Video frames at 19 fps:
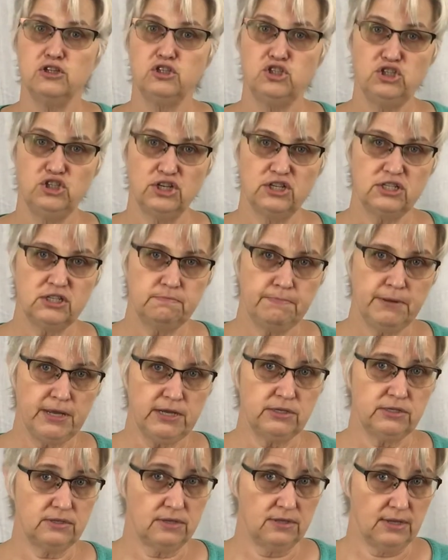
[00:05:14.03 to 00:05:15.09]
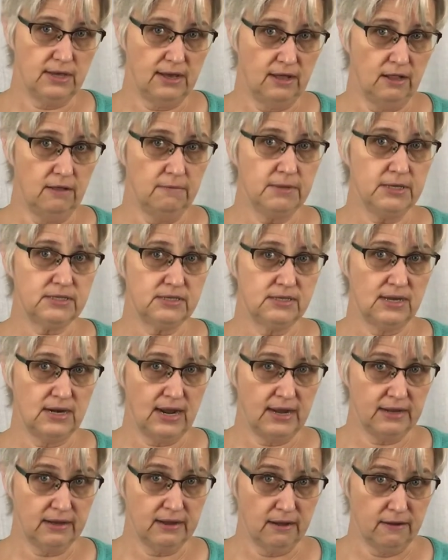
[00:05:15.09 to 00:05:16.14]
Just based on the elements that
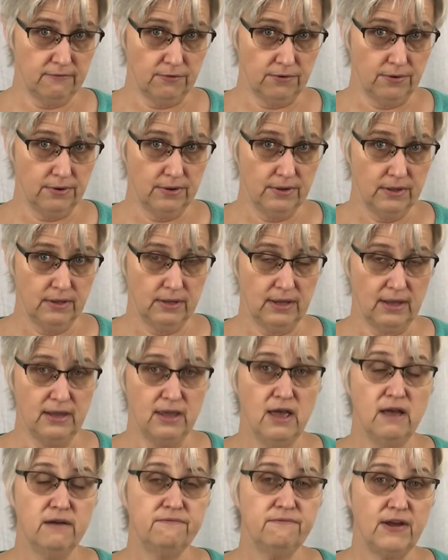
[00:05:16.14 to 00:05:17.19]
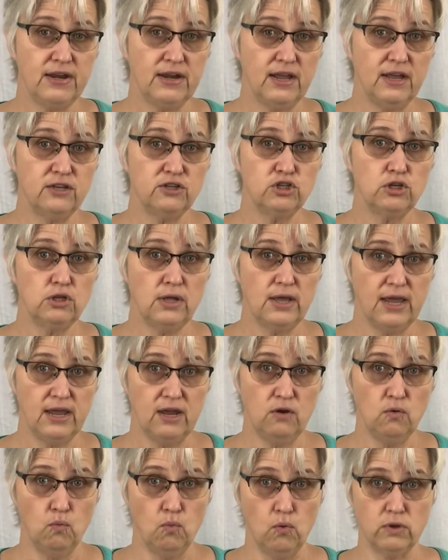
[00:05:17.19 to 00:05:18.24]
I covered, financial
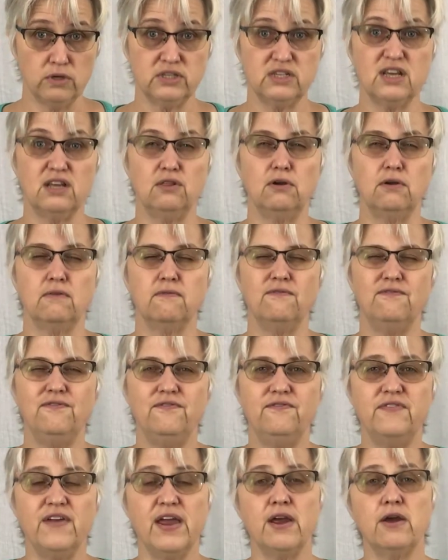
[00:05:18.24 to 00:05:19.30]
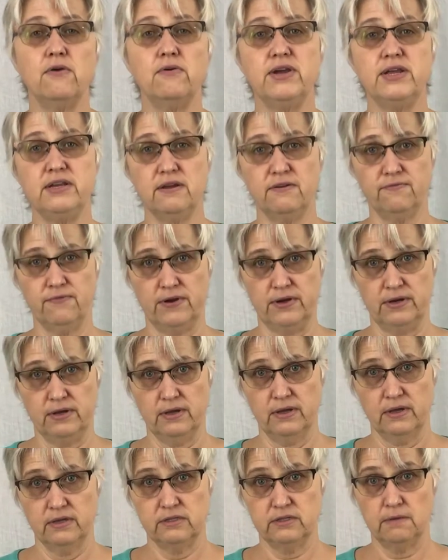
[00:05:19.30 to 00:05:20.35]
aid awards can look very different
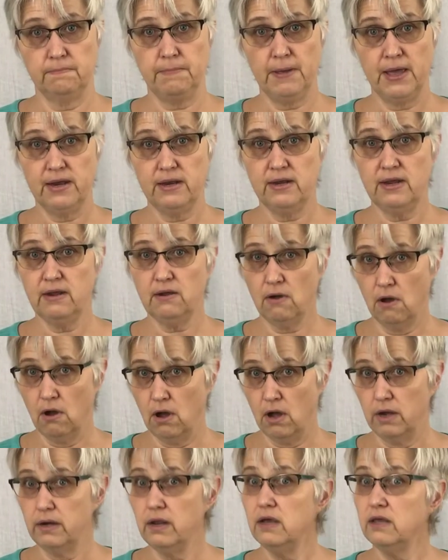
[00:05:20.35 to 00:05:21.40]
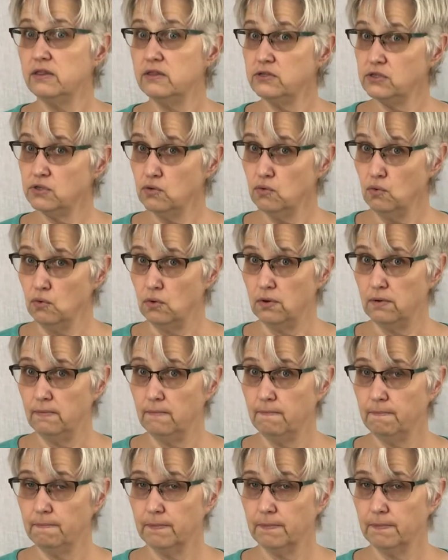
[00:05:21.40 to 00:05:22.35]
depending on the school.